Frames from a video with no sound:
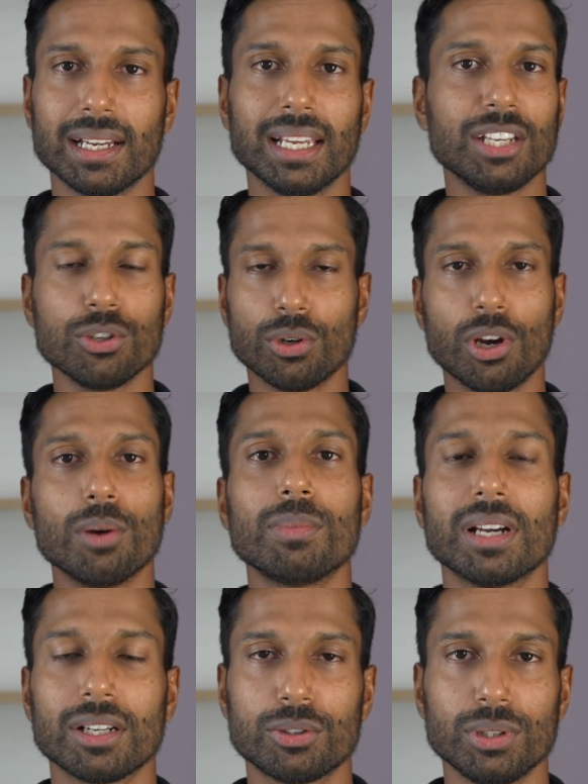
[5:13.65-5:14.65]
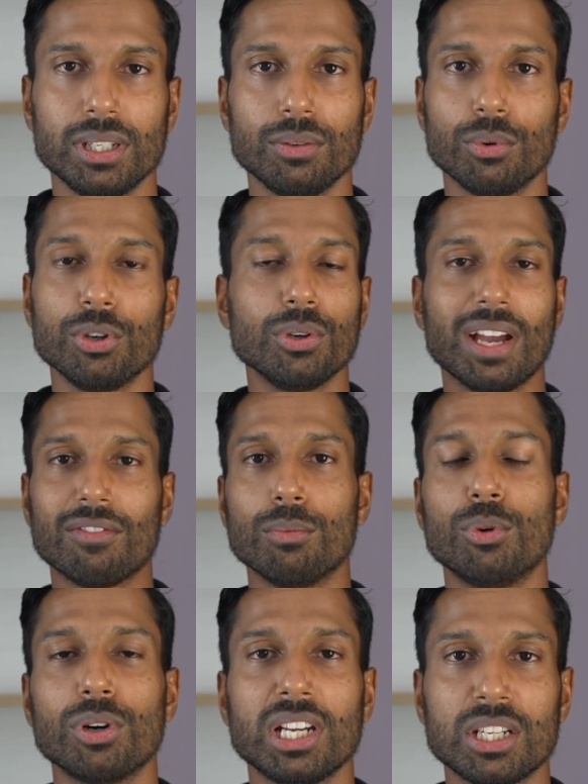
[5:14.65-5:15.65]
in your home country who you have a
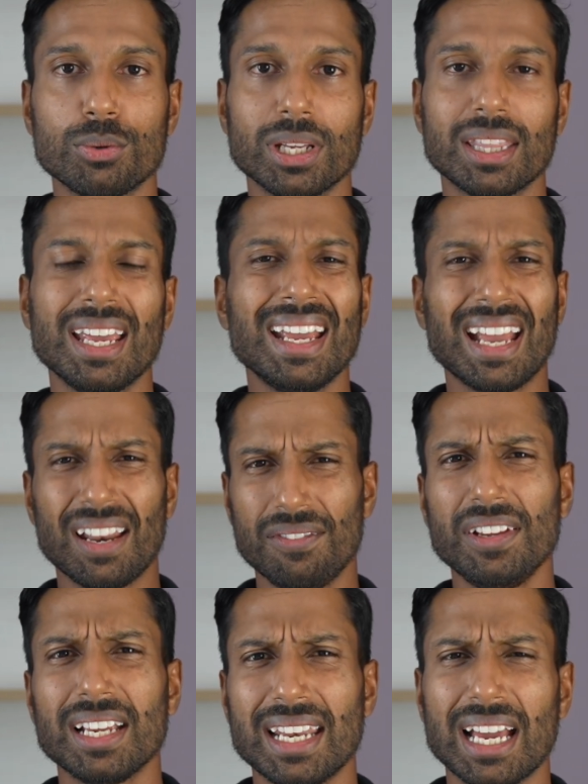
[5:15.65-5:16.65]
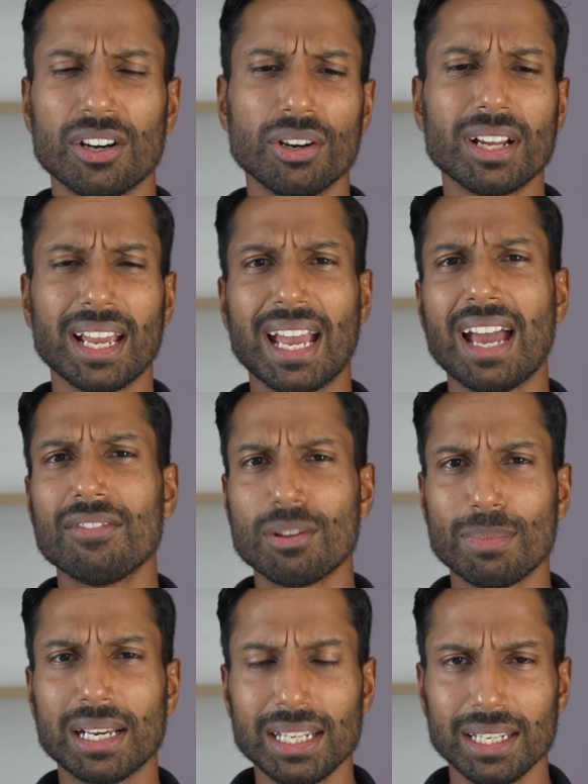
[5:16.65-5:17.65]
mortgage with, and figured out, okay, I have the
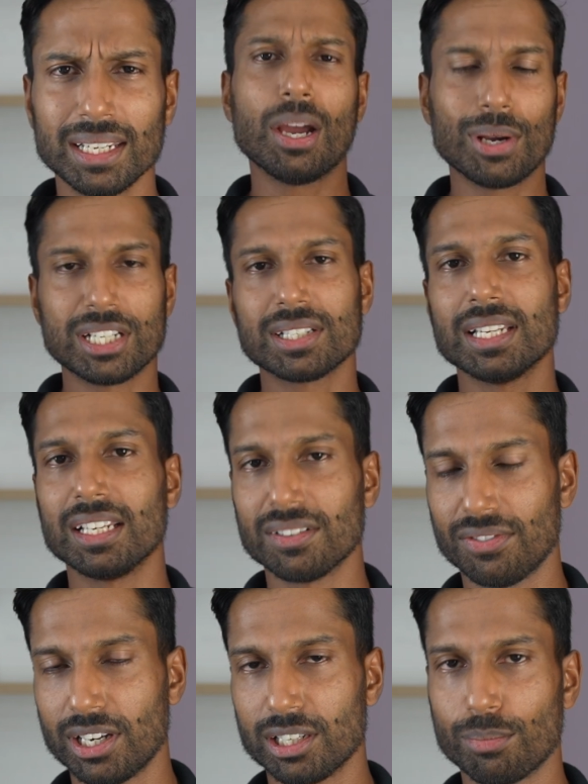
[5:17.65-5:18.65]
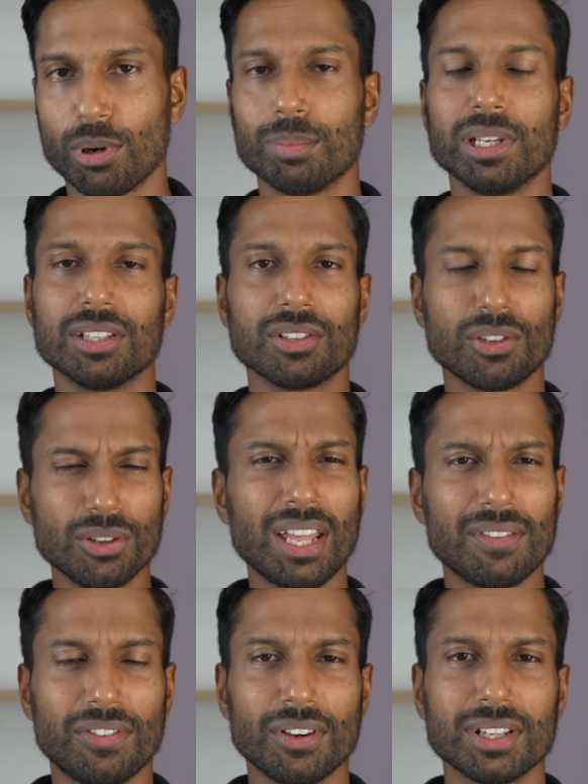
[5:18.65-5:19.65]
money, now I just need to find the property. So do
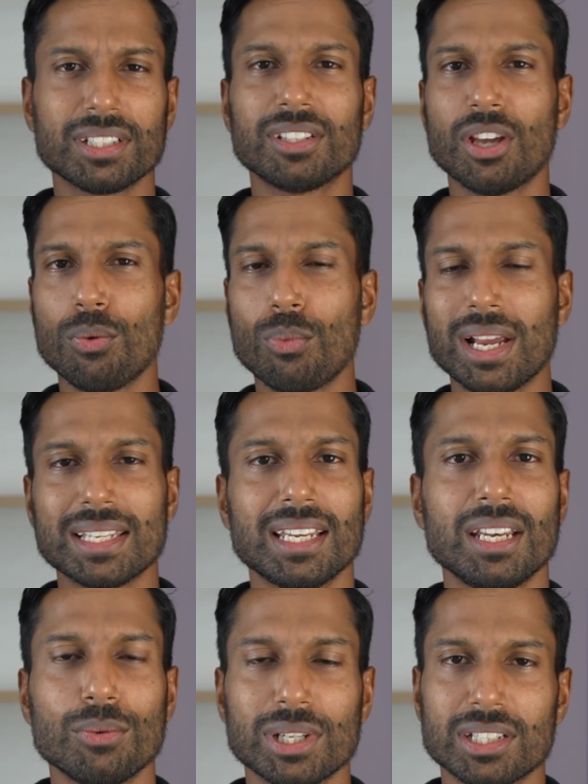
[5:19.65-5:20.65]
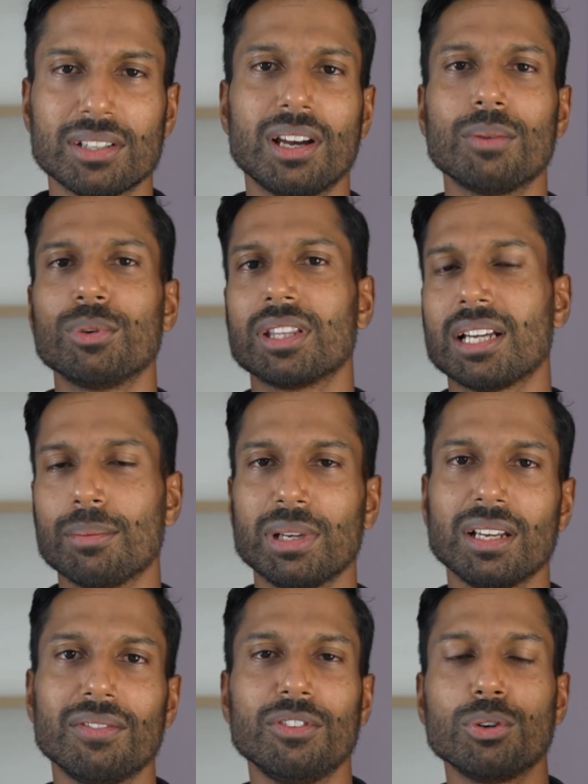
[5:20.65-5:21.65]
that first. Don't waste anyone's time with
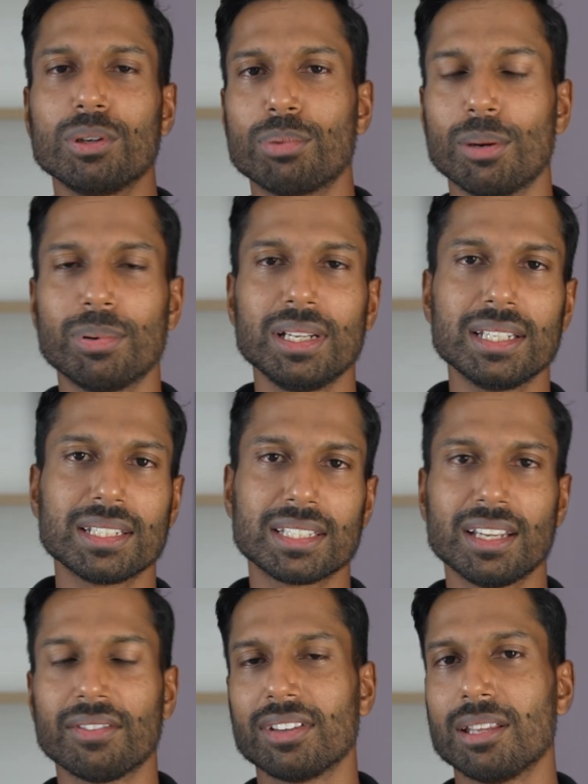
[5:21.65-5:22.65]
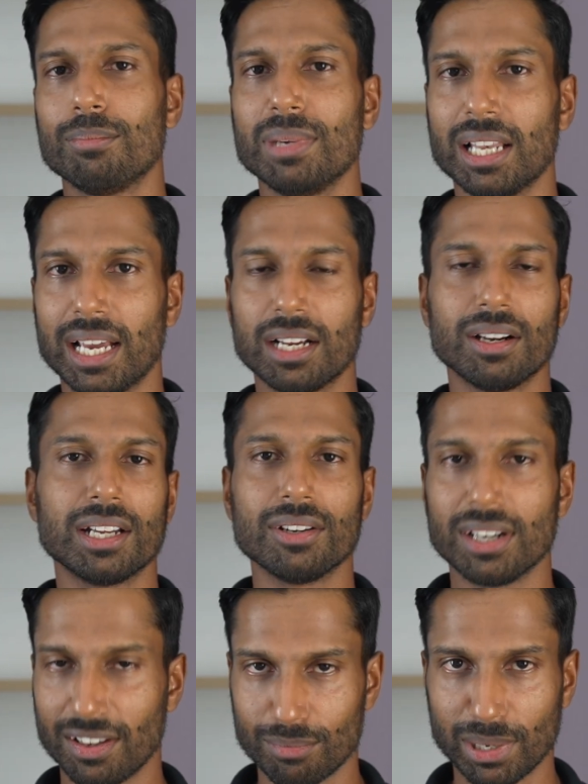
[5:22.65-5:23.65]
coming and viewing properties and stuff and then be like, oh, I
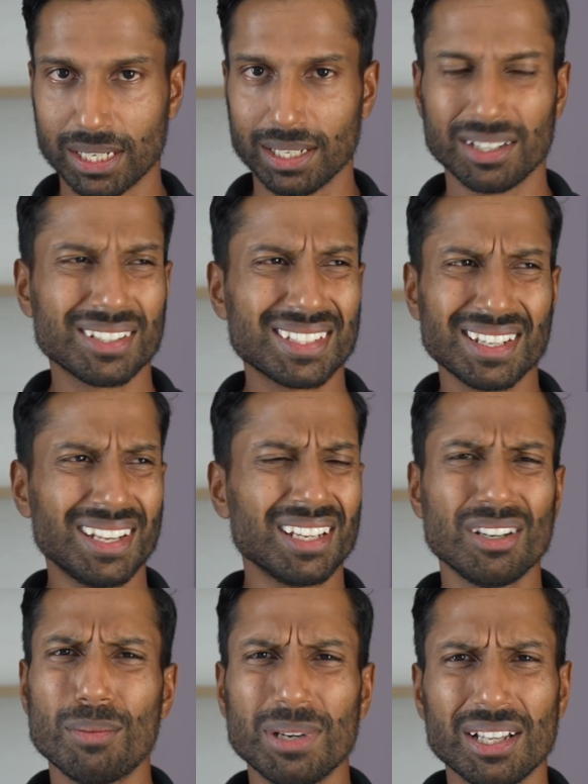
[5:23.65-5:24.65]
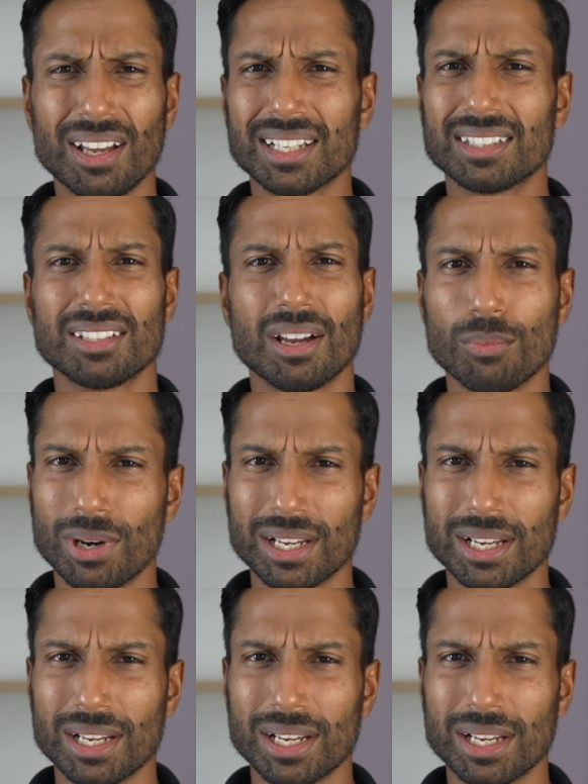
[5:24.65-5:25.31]
don't have money, because nobody likes a time